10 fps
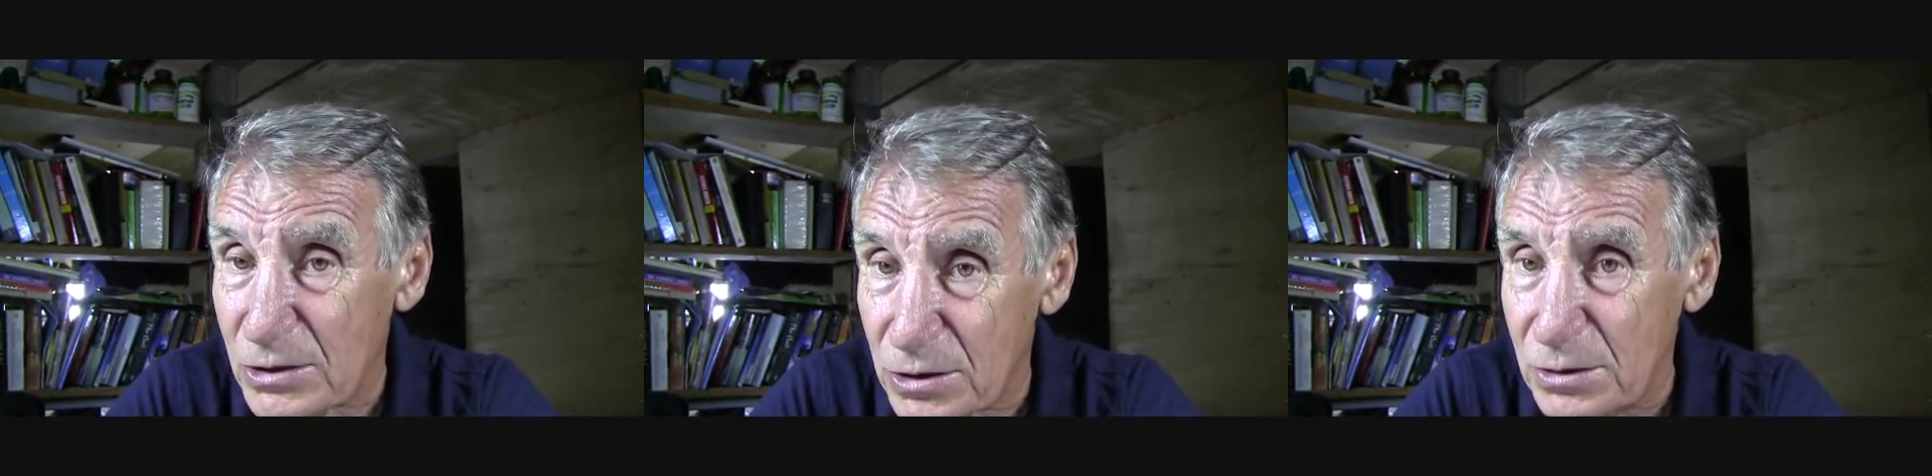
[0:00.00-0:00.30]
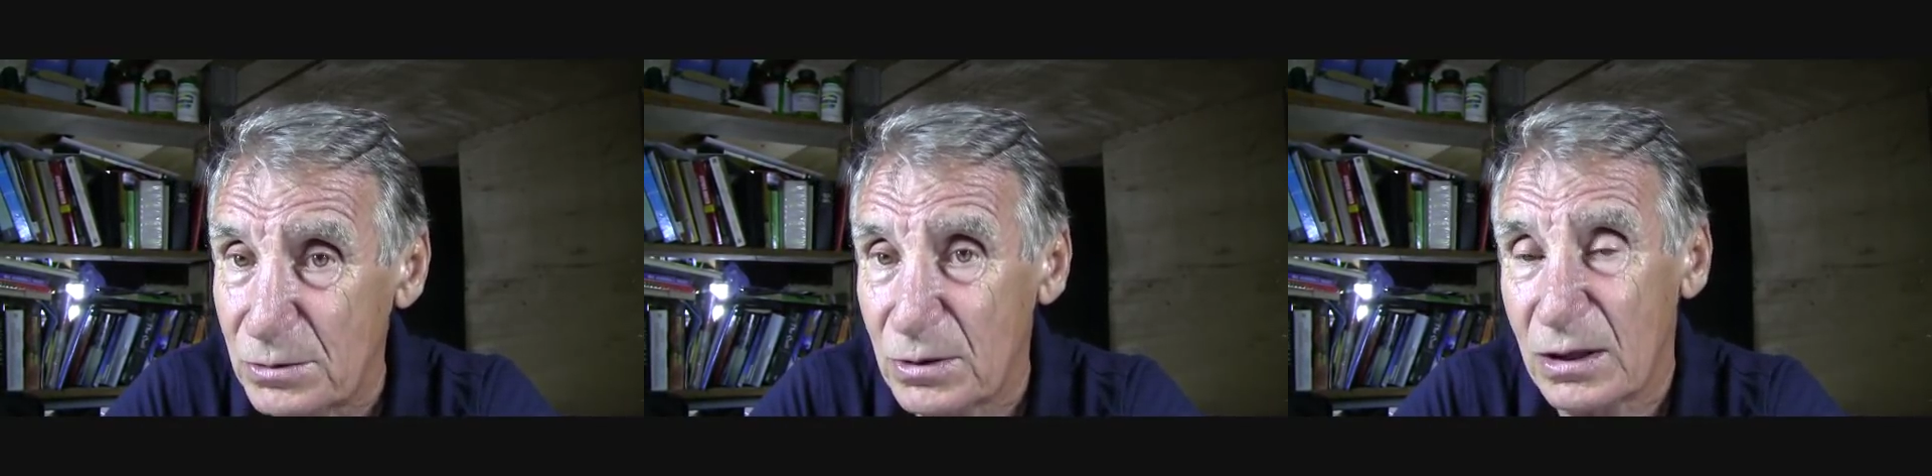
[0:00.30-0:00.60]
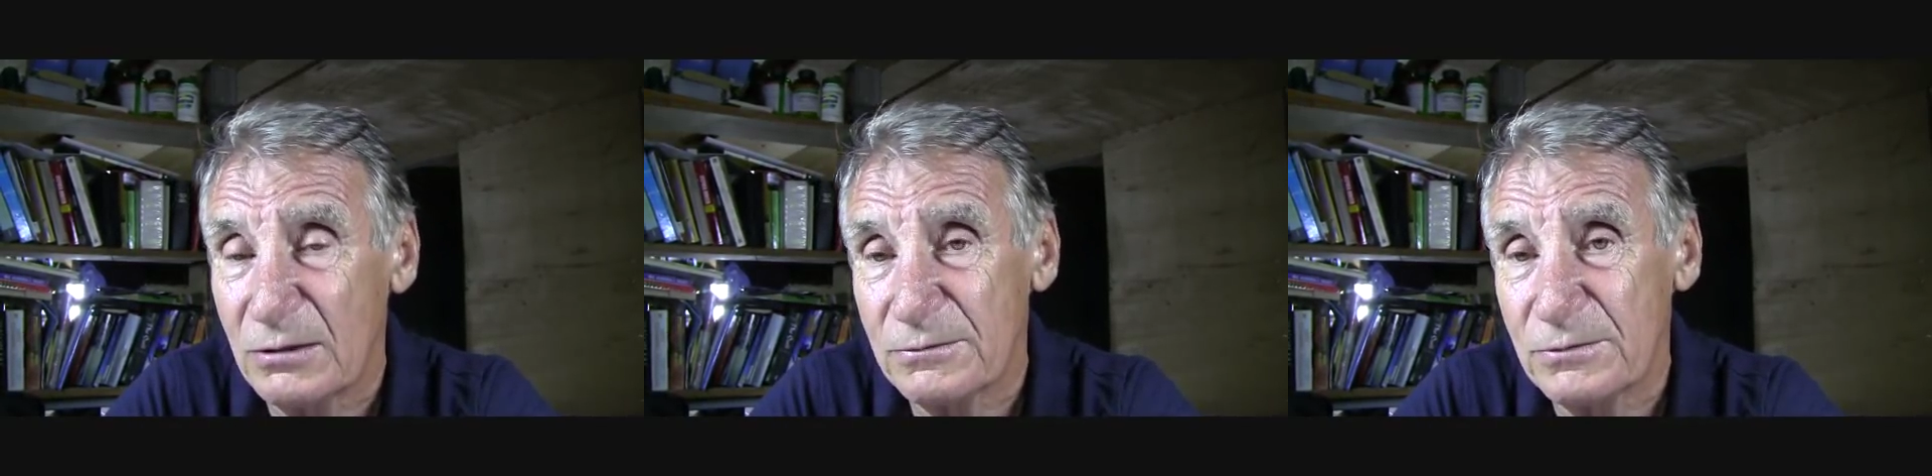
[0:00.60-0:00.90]
crew
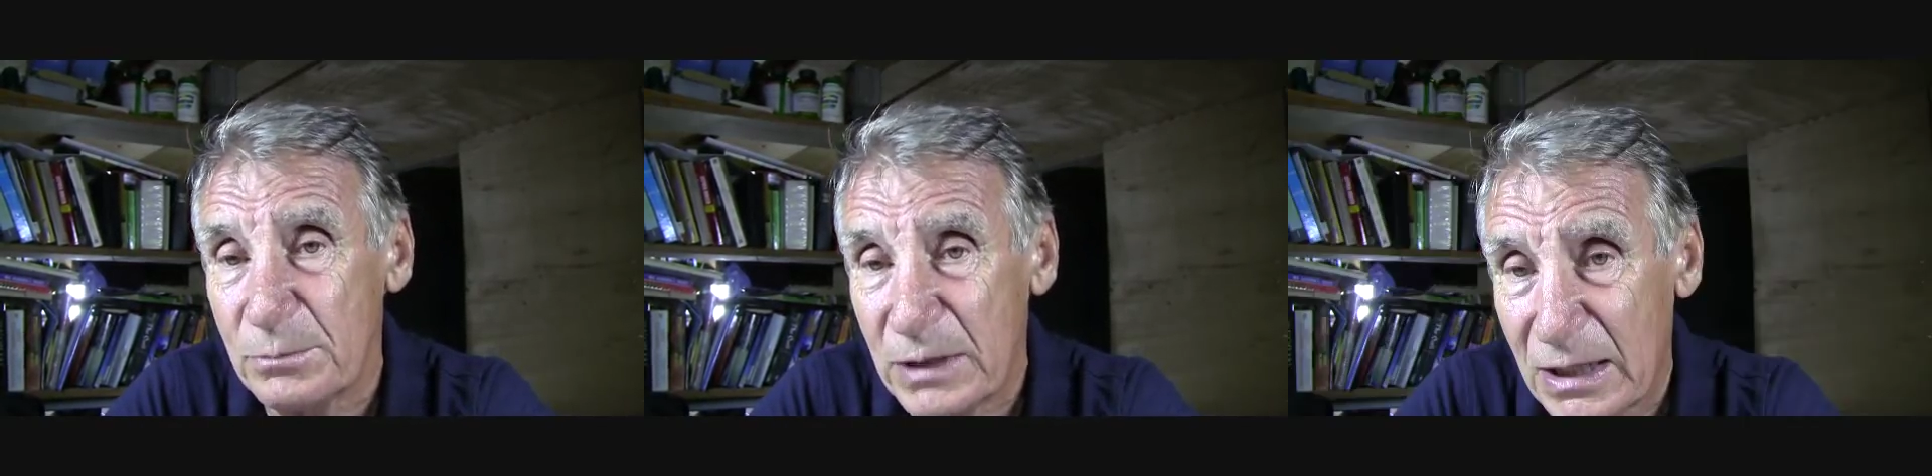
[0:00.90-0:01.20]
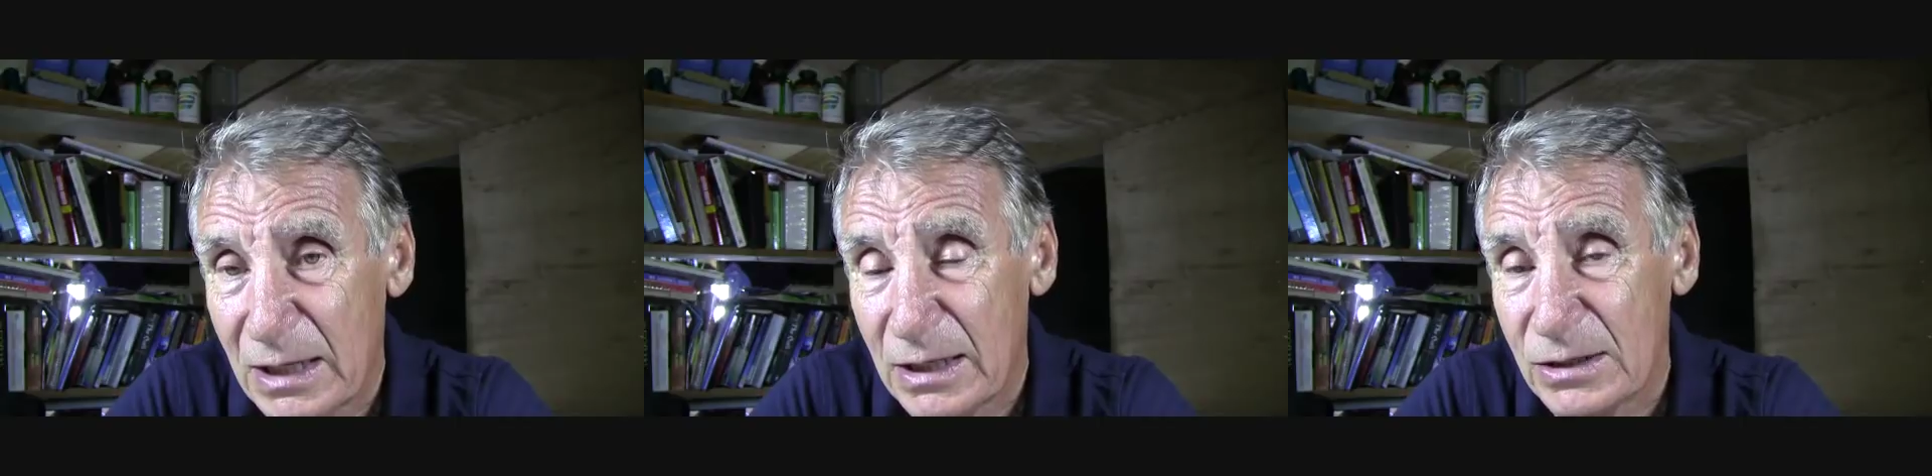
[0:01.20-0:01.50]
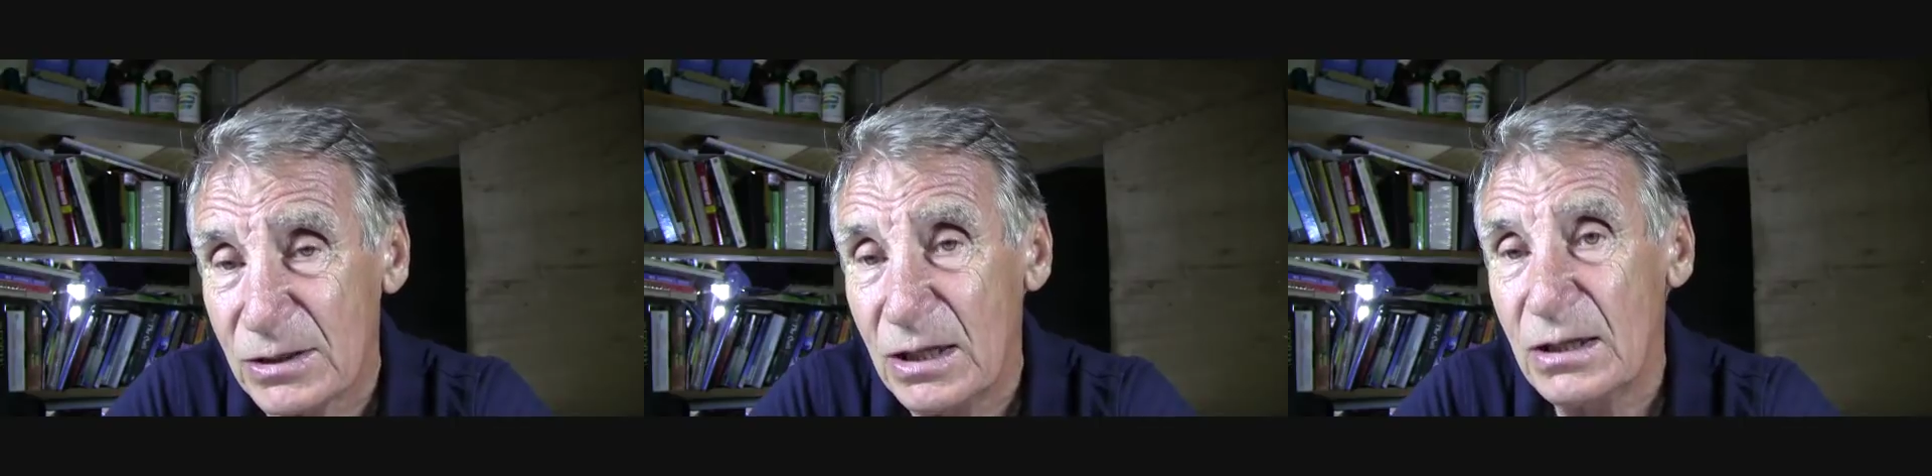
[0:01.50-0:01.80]
of
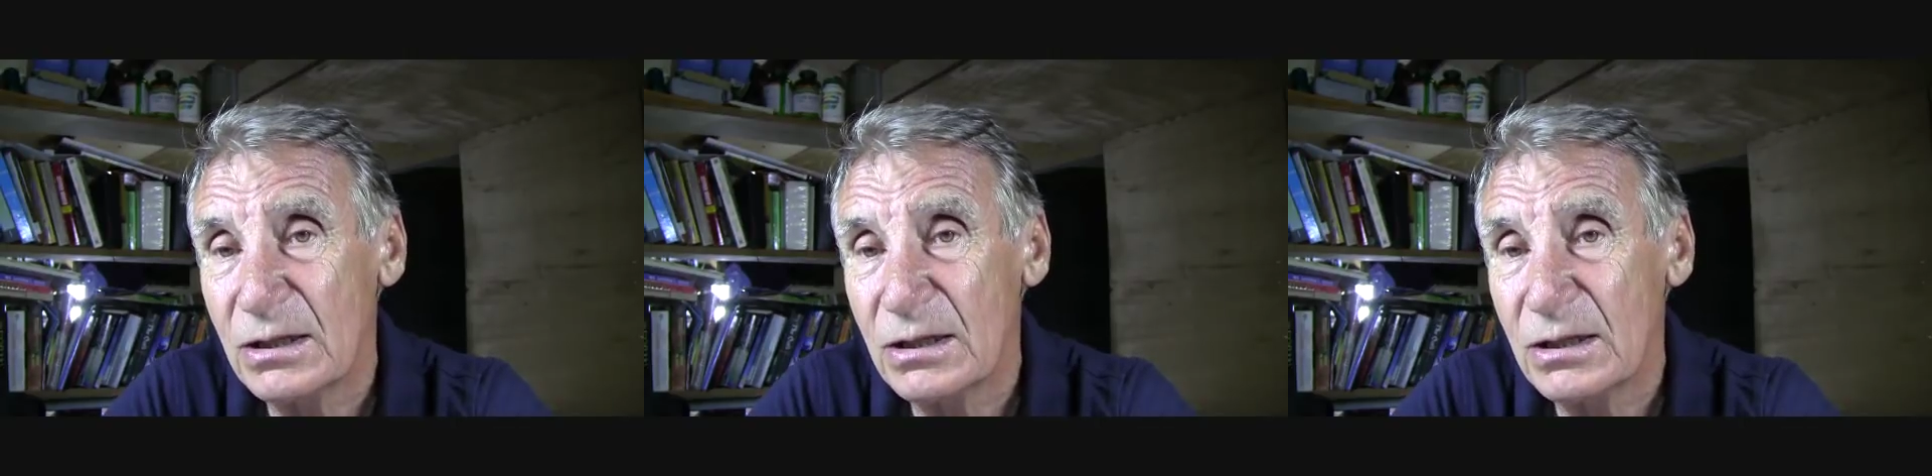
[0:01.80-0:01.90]
mechanics